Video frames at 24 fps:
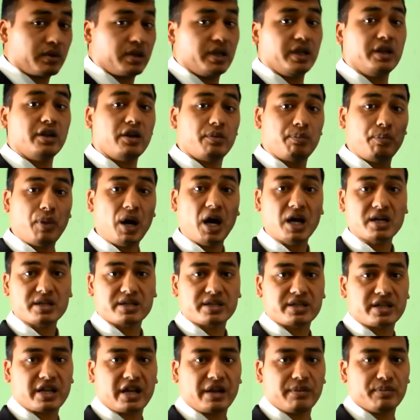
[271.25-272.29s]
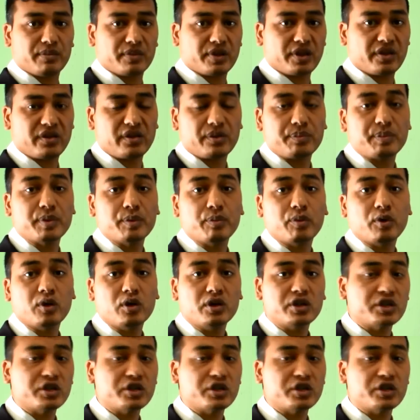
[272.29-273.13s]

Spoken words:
in a past time the people